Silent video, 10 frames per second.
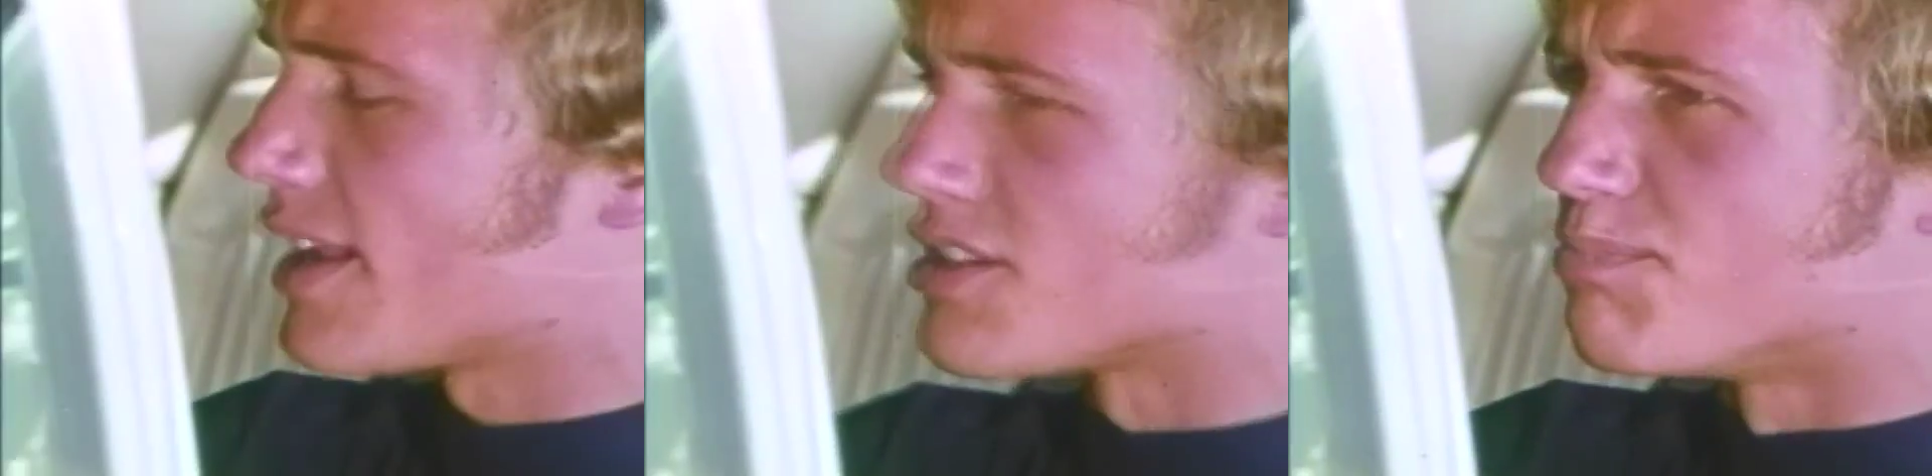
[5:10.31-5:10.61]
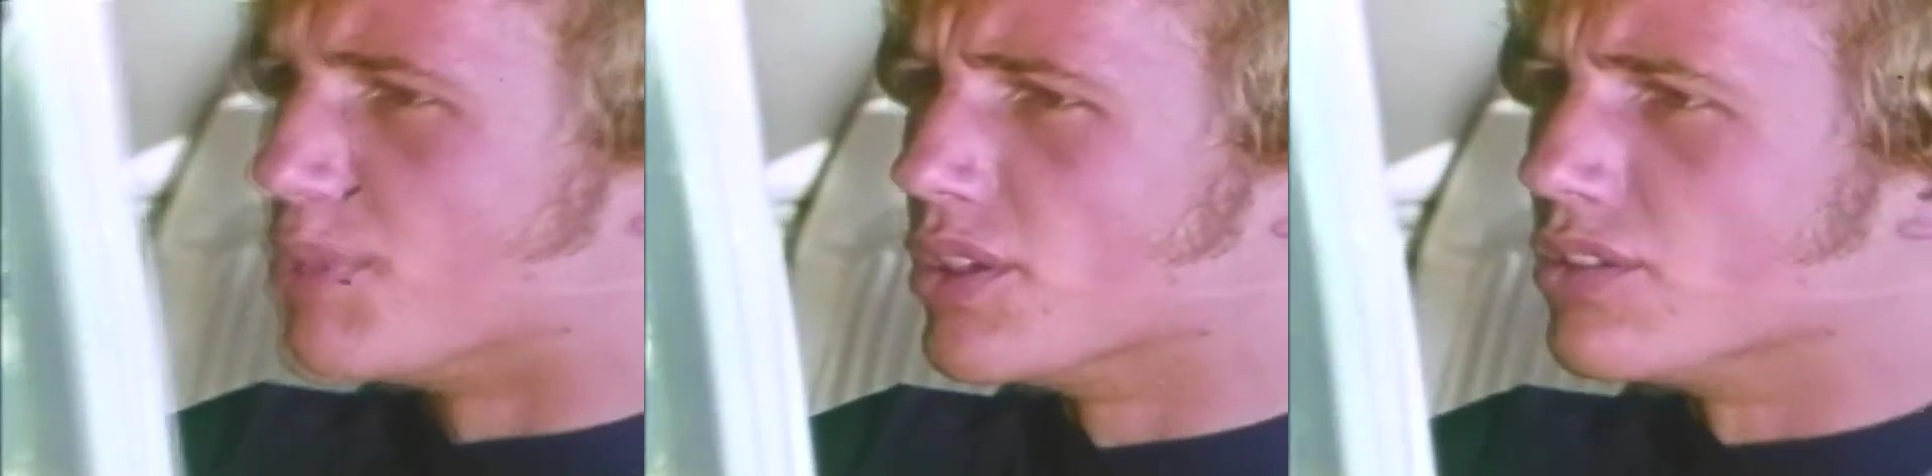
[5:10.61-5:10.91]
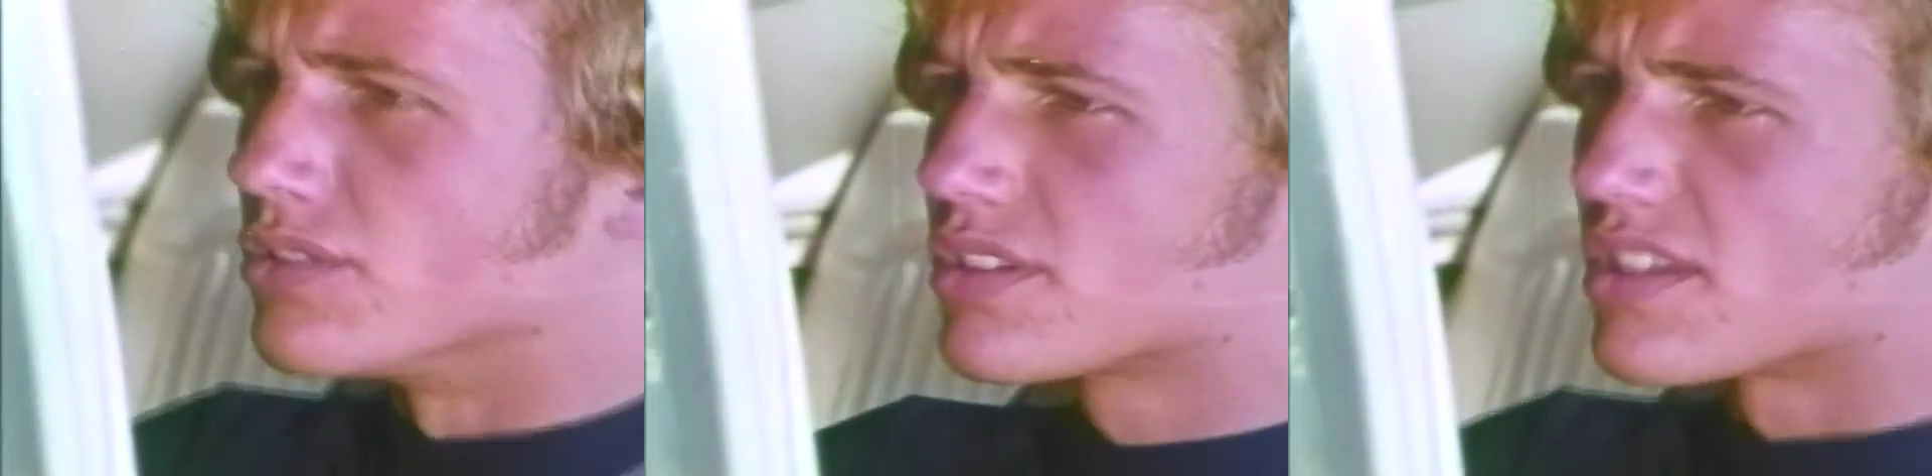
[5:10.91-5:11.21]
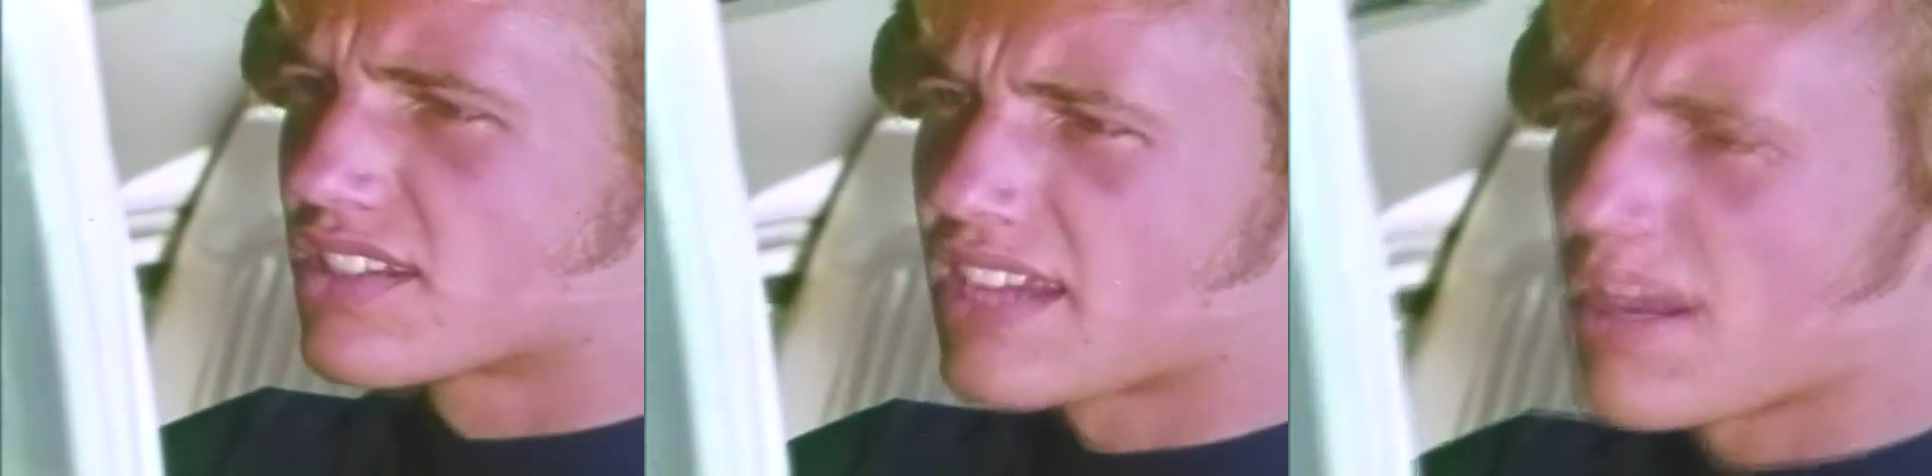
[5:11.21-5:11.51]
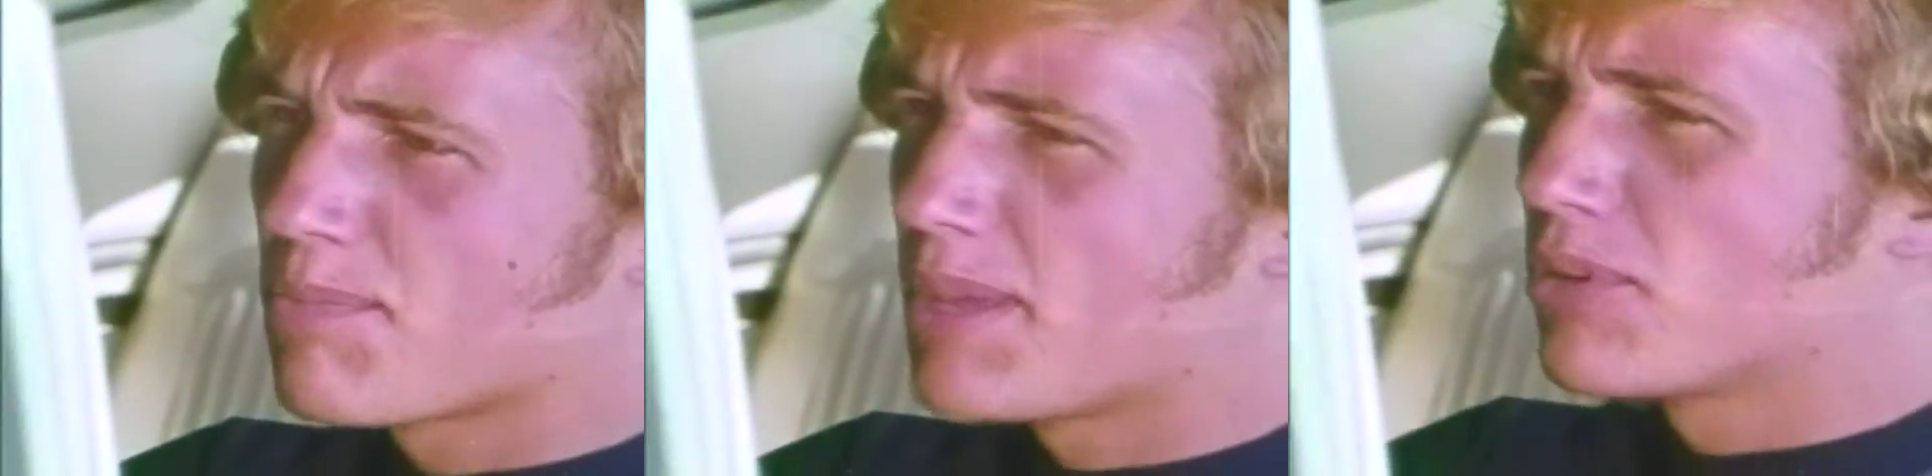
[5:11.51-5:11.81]
As booze, the
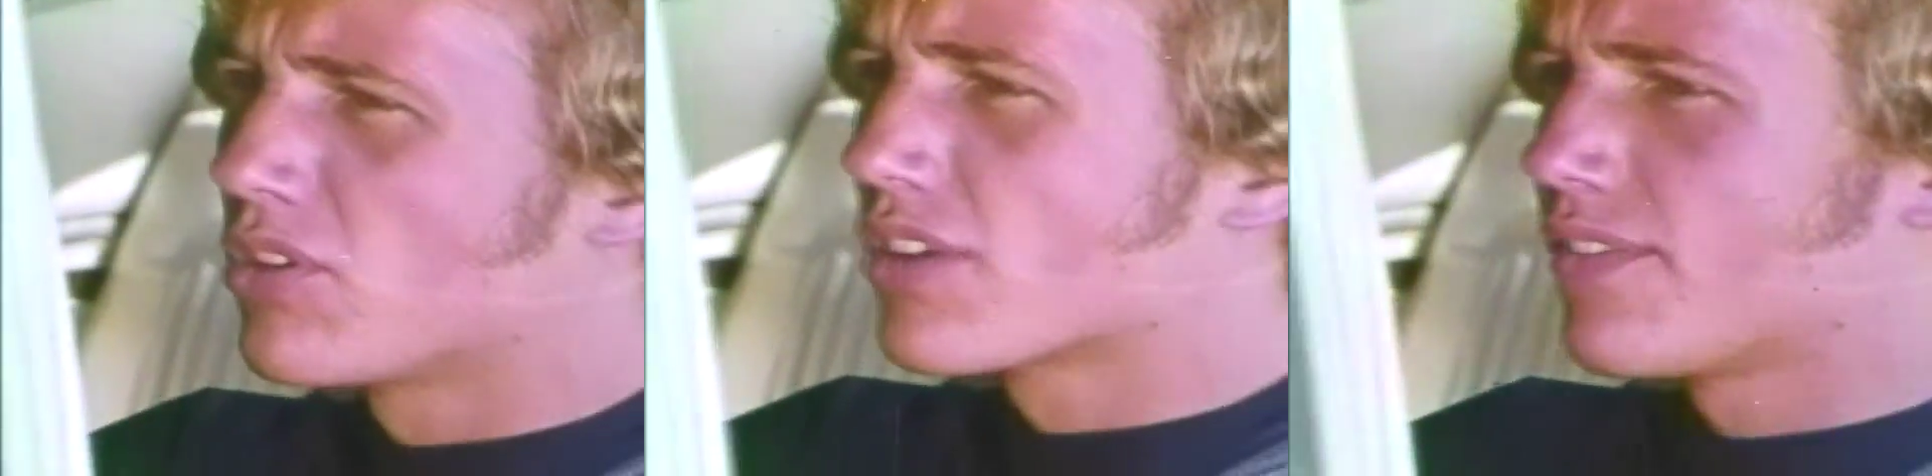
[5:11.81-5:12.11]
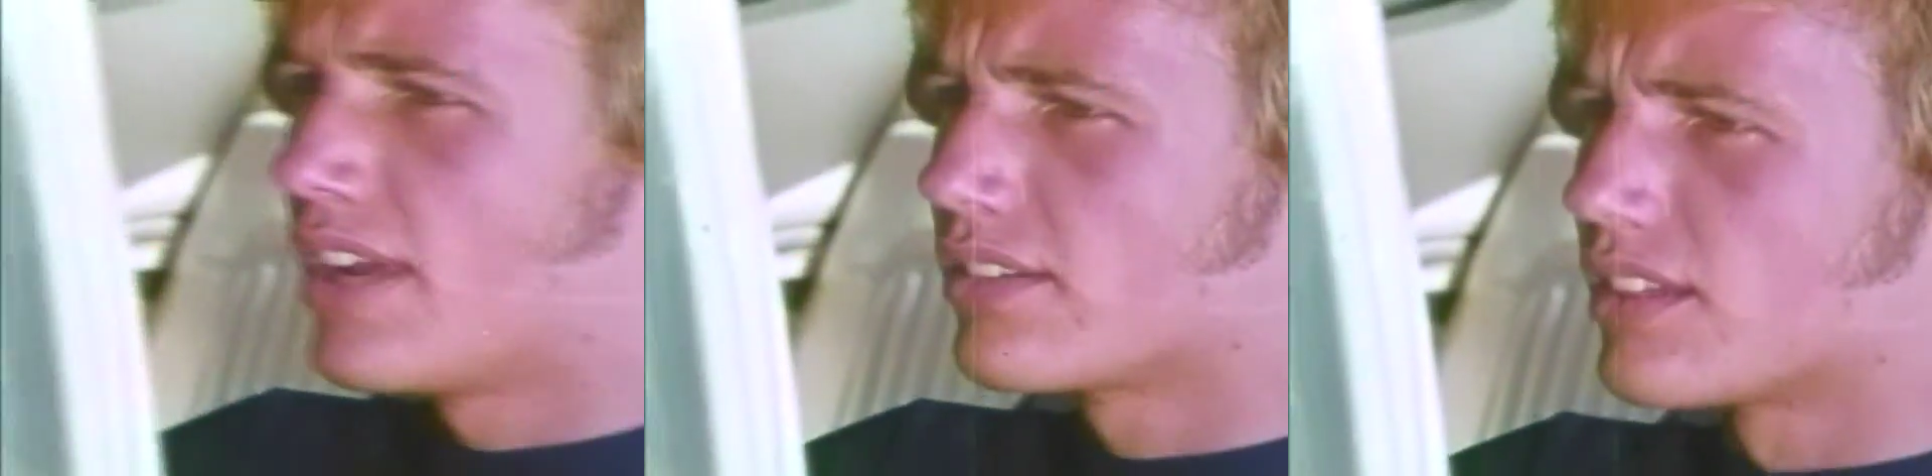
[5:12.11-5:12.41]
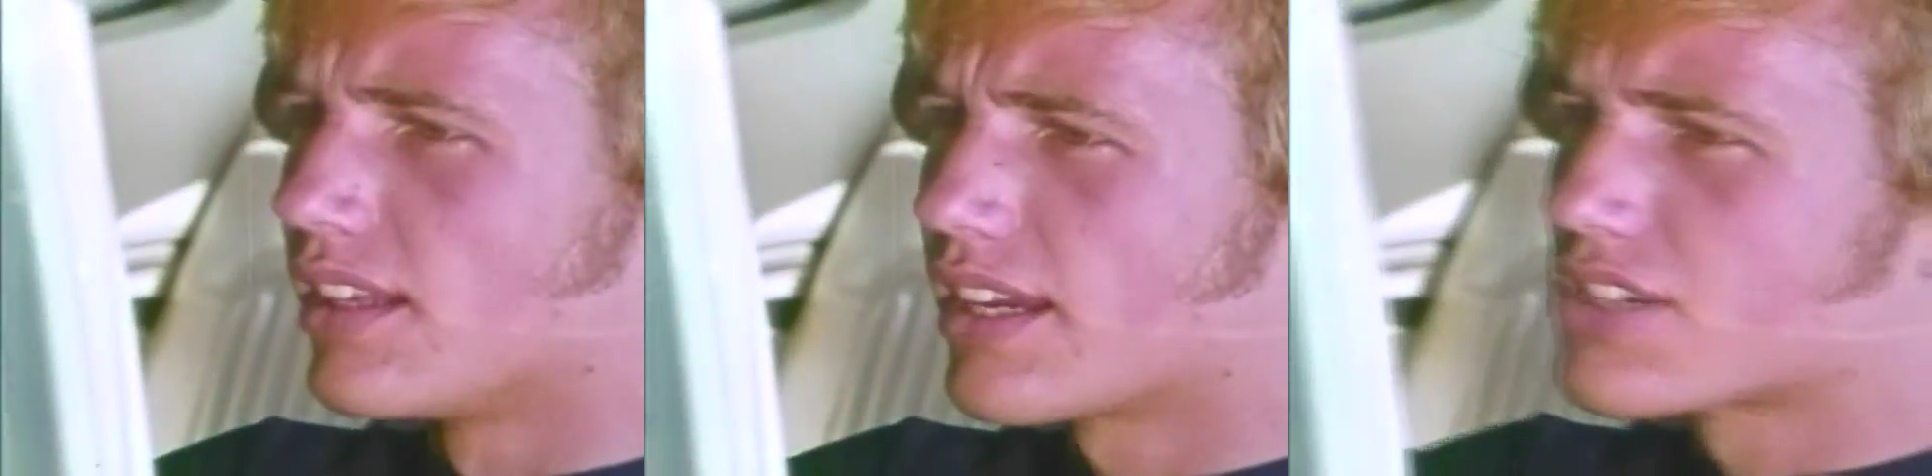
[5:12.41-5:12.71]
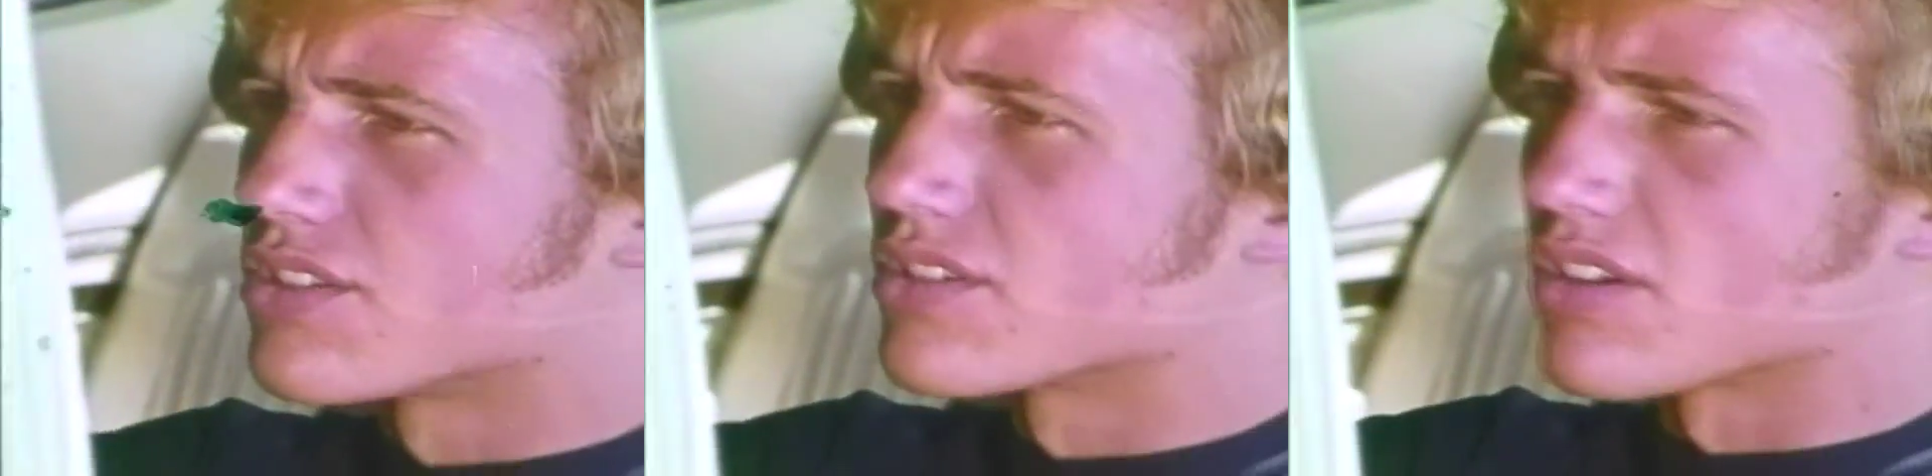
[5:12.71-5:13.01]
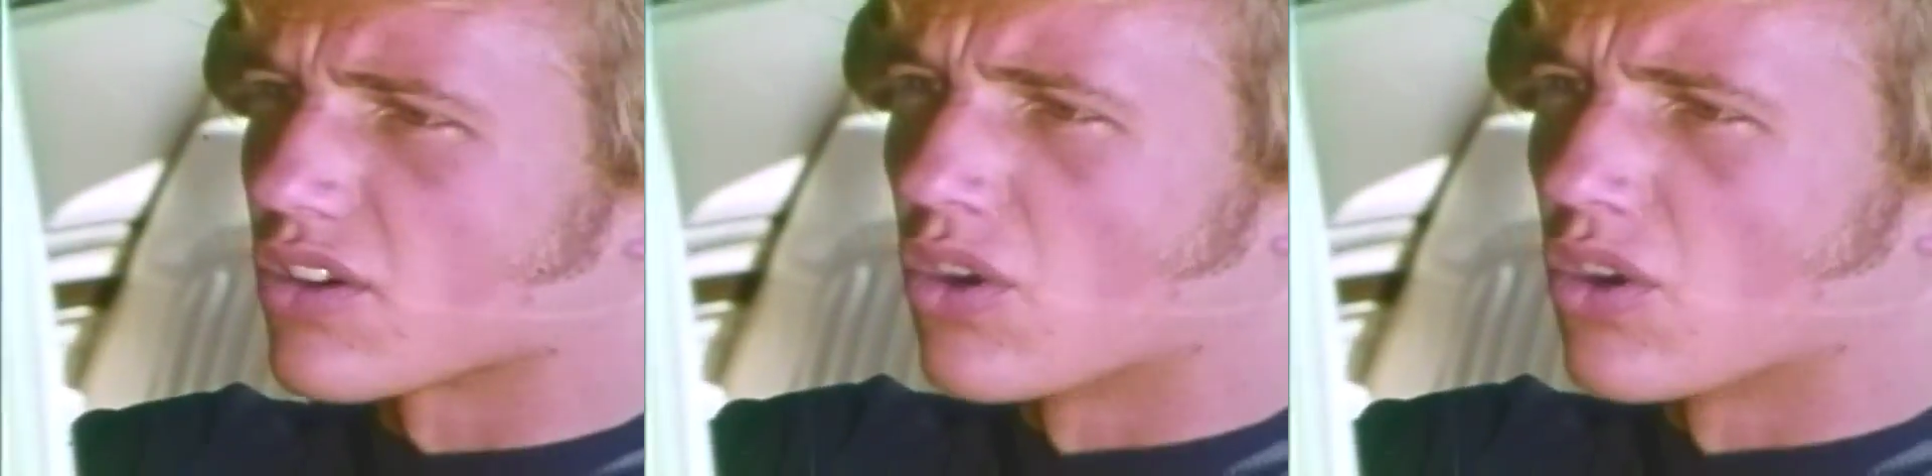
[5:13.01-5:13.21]
same people who are giving out the lectures are